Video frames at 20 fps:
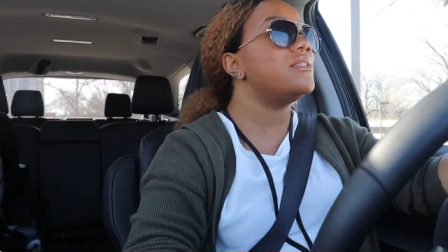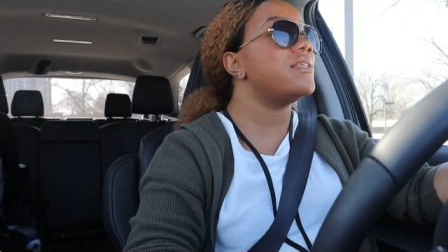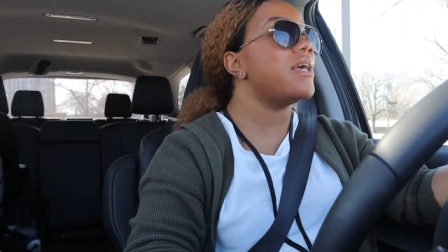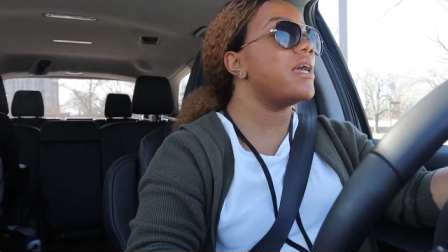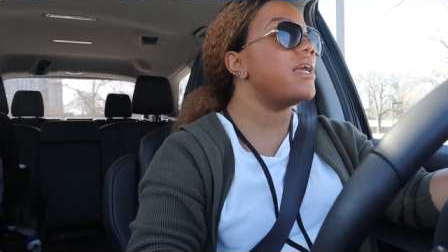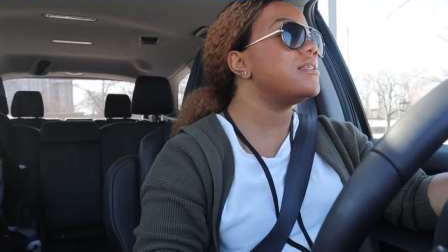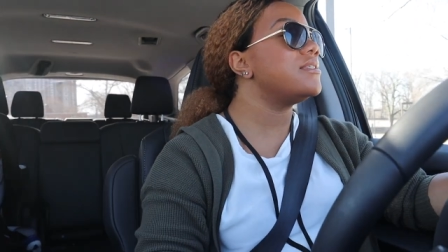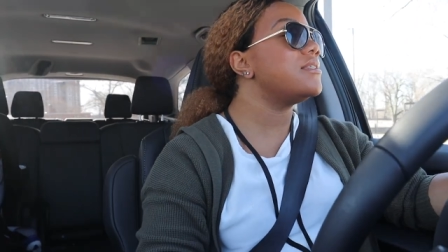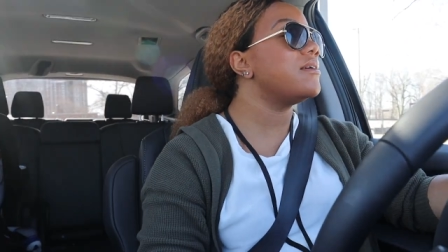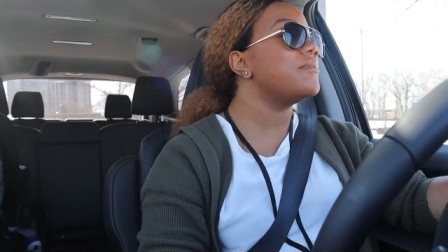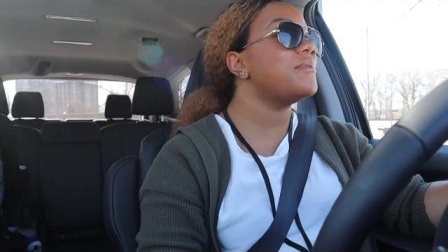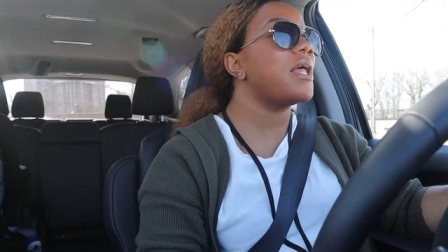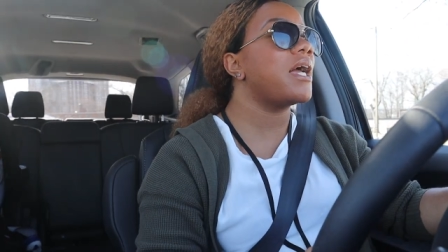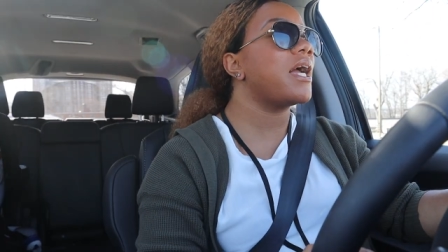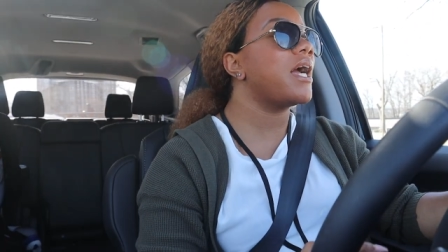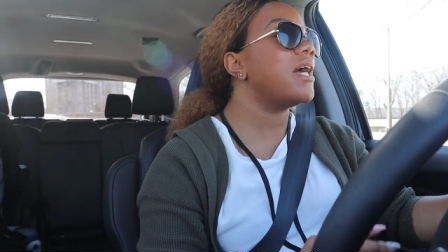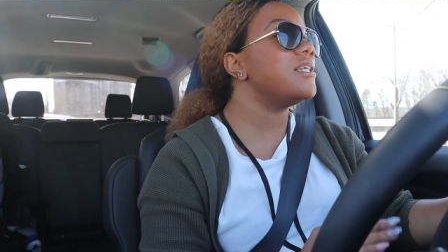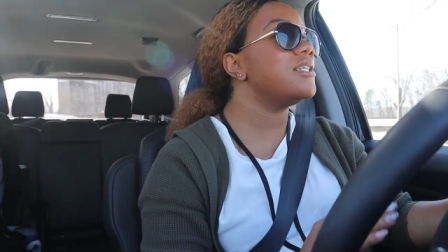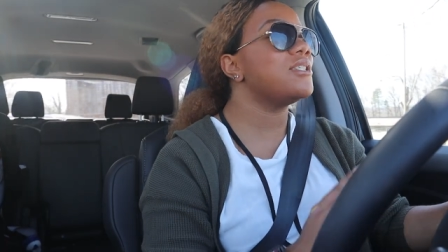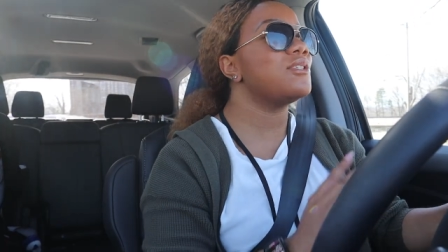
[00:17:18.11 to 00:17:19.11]
say something?
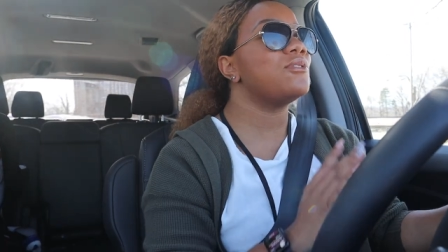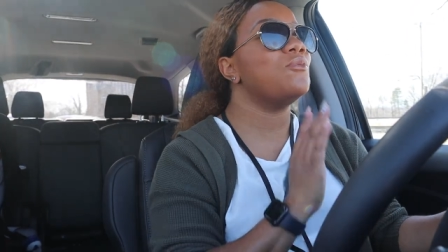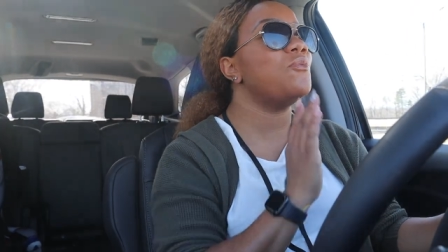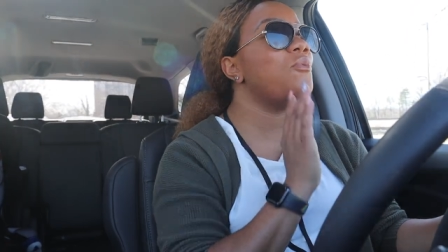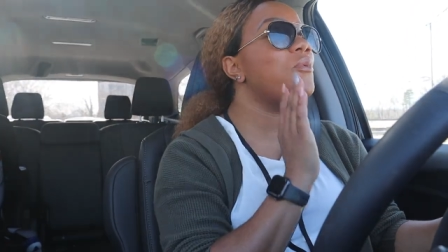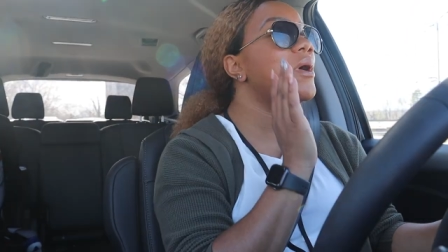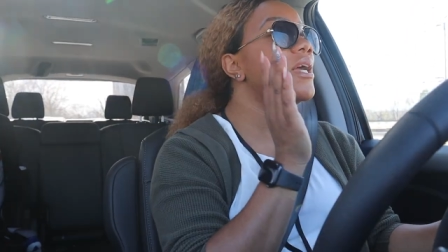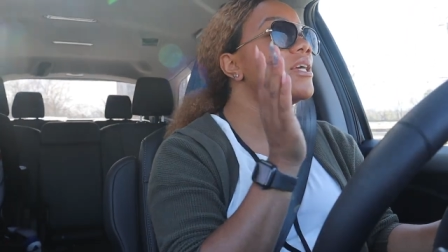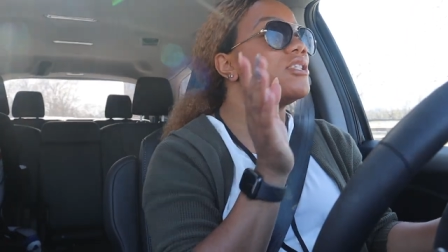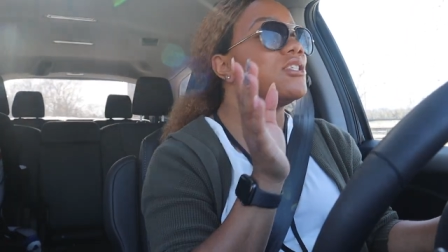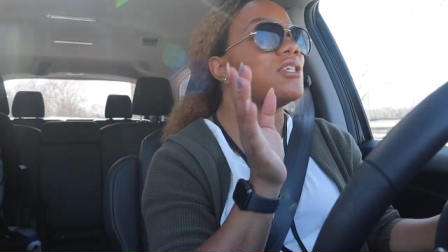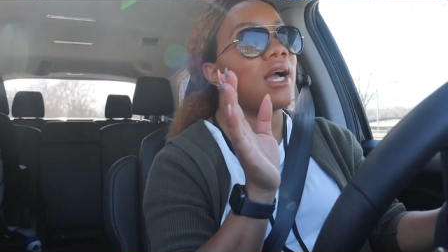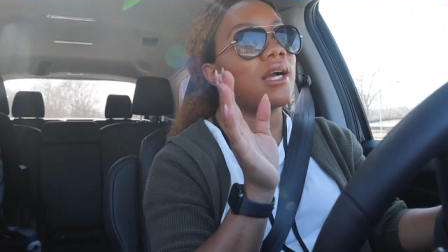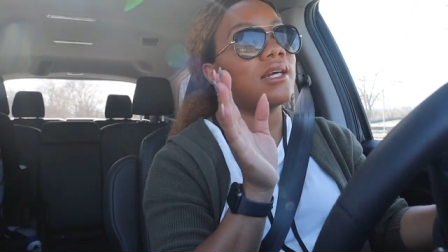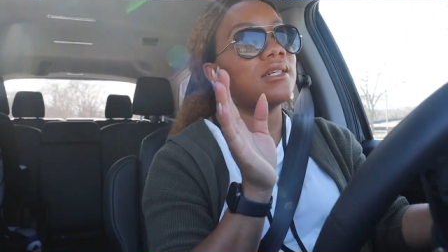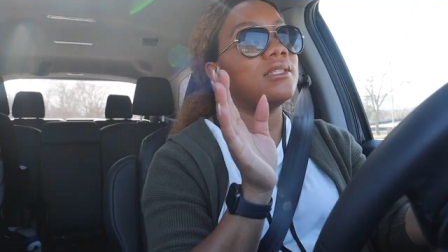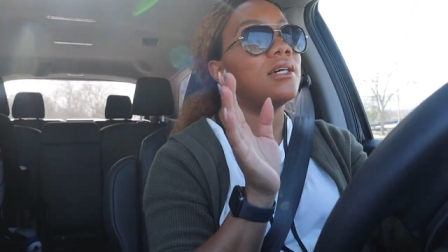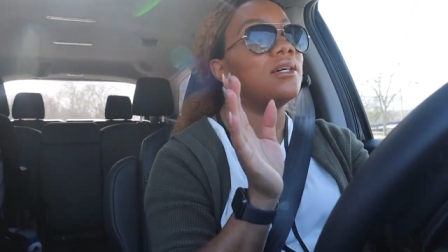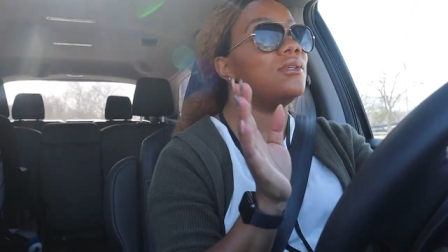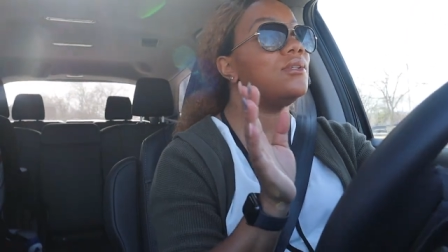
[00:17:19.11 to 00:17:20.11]
Like, I just wish I
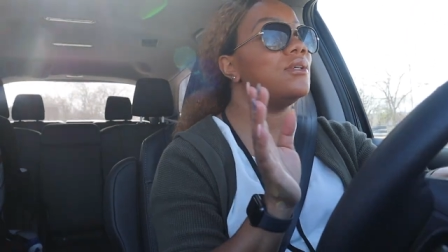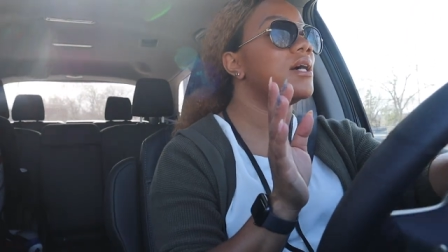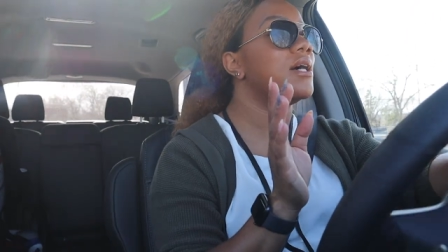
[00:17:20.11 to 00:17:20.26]
could tell you